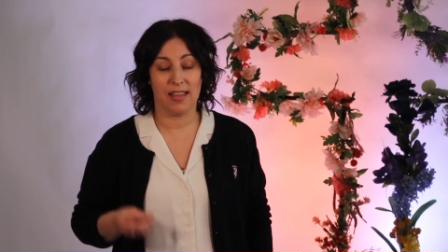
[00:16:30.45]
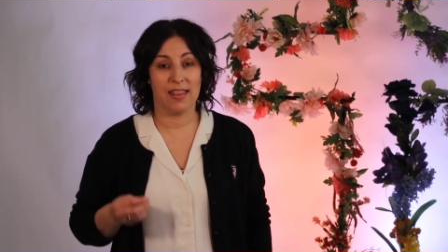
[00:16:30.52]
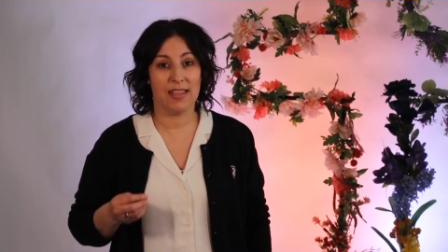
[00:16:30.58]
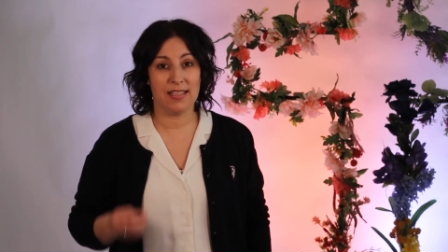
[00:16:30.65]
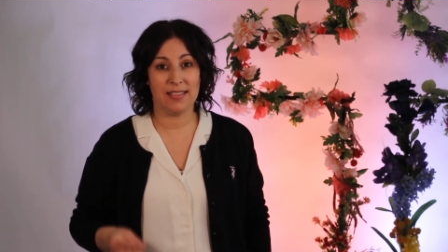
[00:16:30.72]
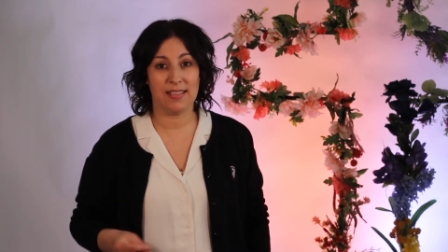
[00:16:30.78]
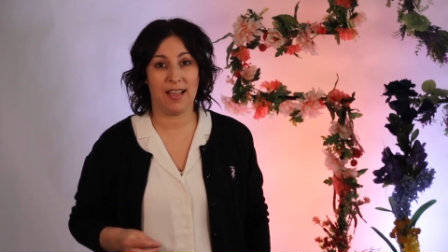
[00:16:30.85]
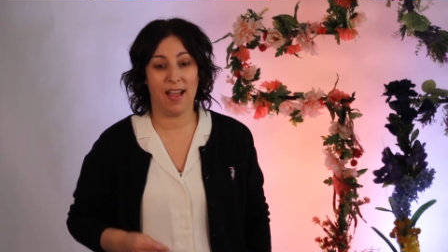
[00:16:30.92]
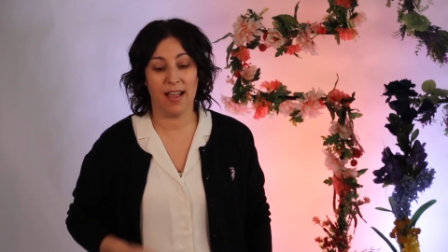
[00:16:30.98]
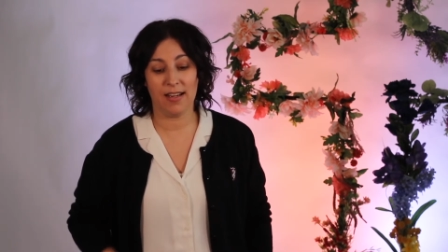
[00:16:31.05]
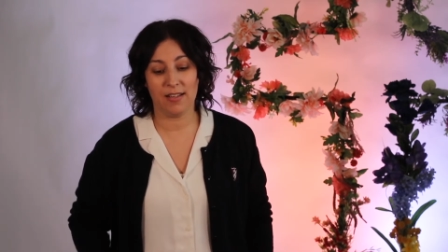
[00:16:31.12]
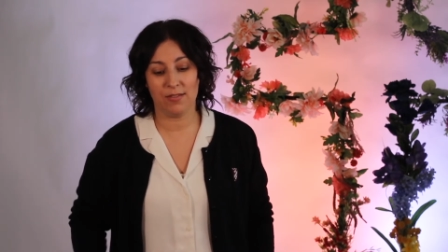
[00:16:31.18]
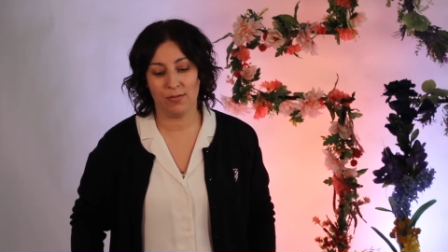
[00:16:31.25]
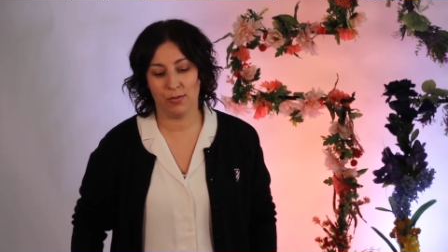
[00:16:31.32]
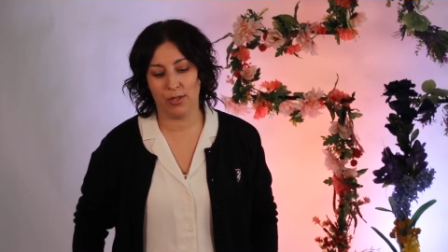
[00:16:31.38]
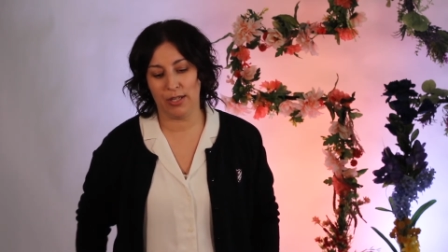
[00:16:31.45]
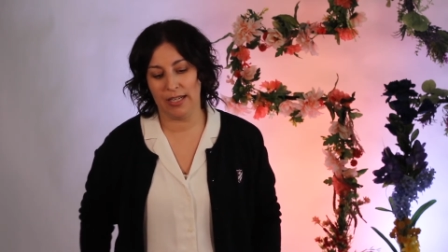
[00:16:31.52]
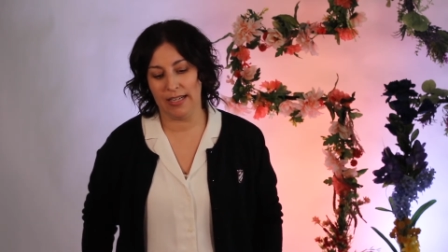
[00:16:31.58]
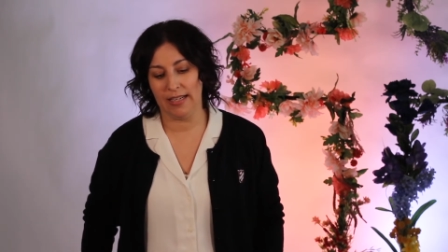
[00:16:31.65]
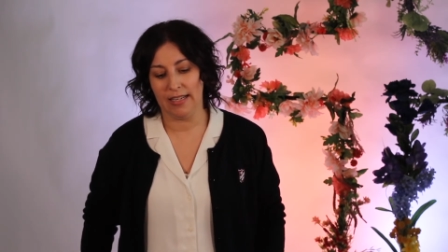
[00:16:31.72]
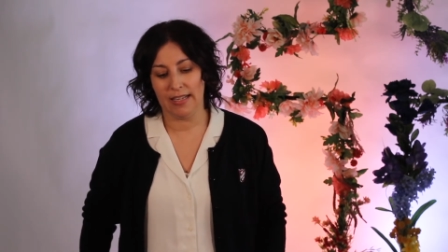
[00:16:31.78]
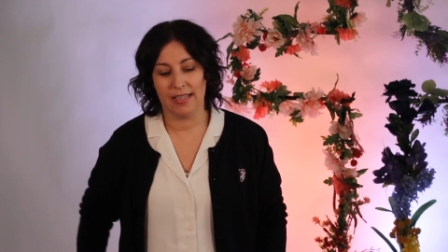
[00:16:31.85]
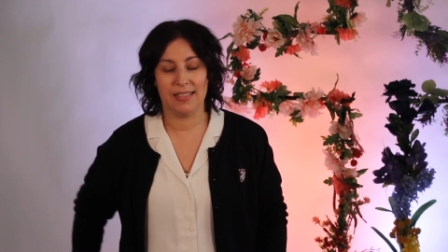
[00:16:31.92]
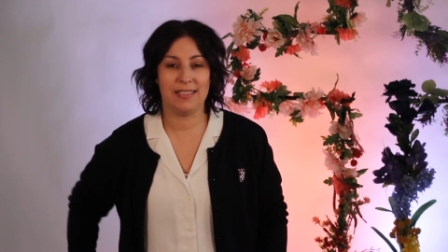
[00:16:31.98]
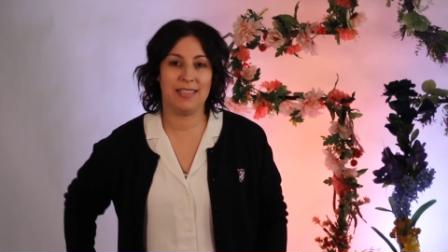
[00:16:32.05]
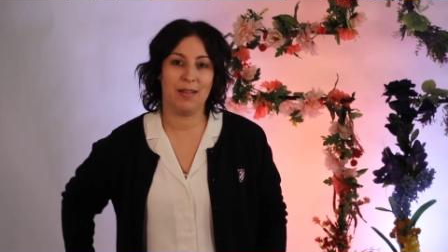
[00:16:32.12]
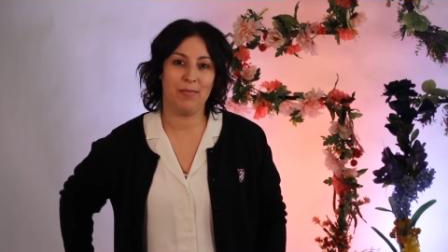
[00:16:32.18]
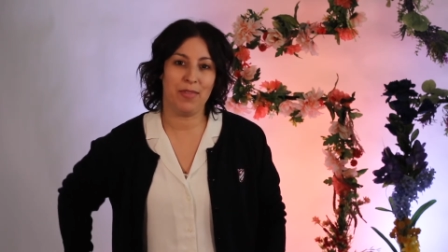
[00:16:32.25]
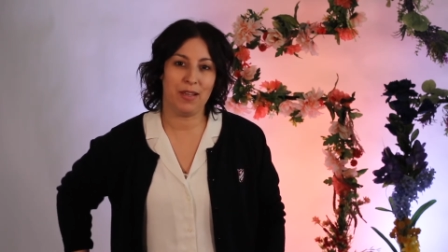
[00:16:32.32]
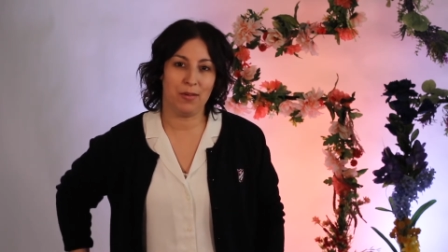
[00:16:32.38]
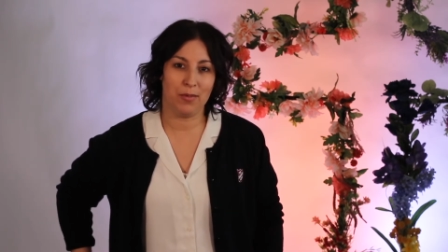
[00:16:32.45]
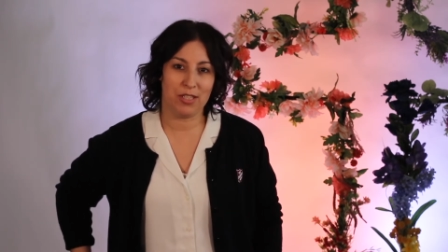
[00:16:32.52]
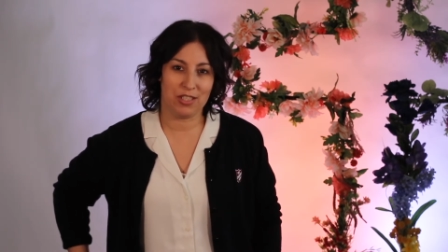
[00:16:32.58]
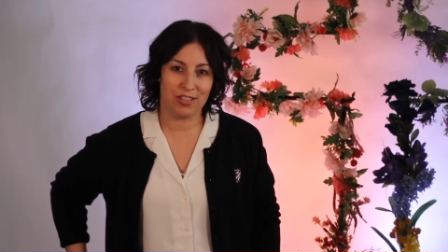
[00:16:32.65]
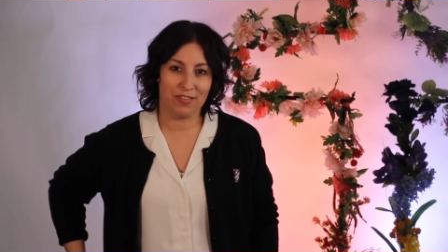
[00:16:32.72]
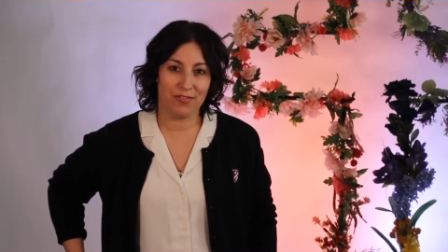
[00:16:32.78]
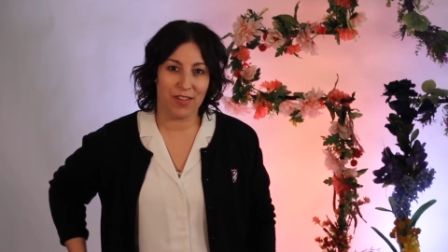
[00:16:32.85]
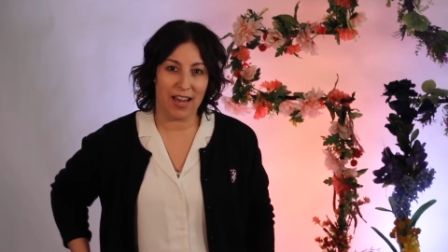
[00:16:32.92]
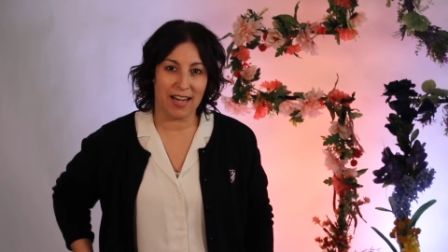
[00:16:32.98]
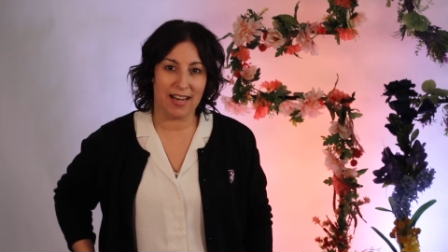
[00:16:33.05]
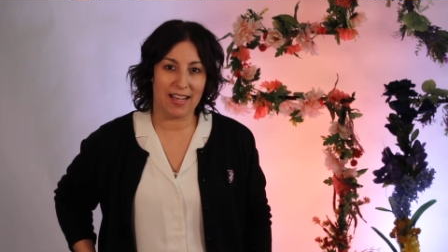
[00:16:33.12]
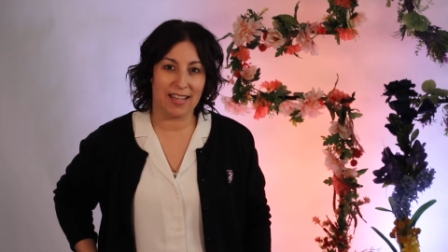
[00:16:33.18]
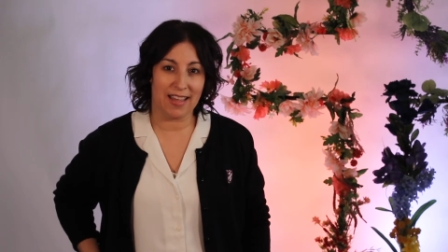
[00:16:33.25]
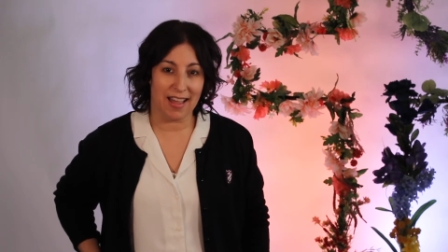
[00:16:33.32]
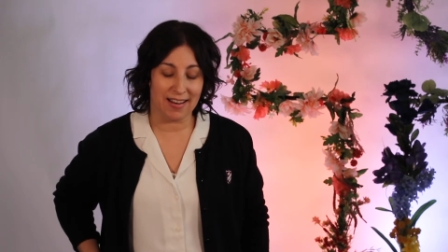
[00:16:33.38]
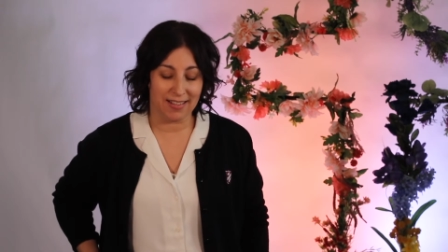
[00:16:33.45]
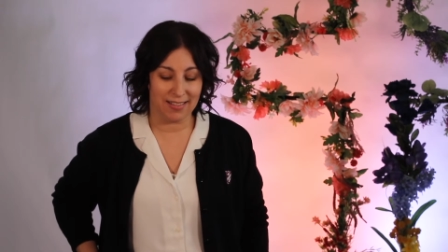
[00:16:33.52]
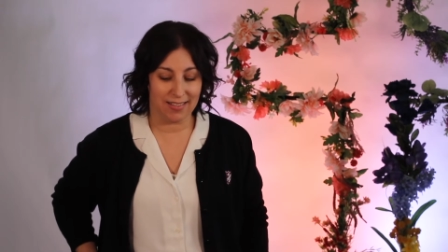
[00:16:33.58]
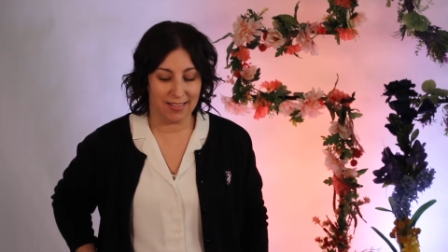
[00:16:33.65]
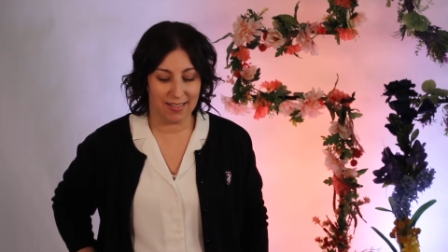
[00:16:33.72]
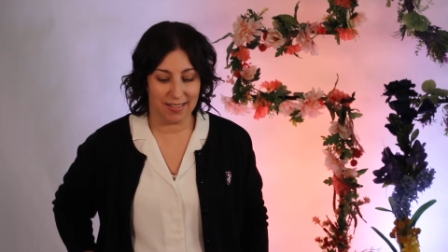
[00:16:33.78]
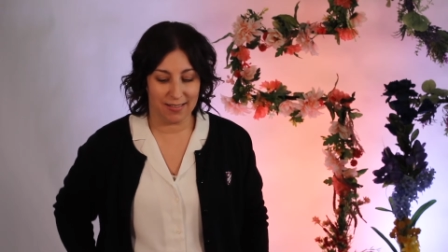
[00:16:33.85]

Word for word: this kind of worry is something we should fight against.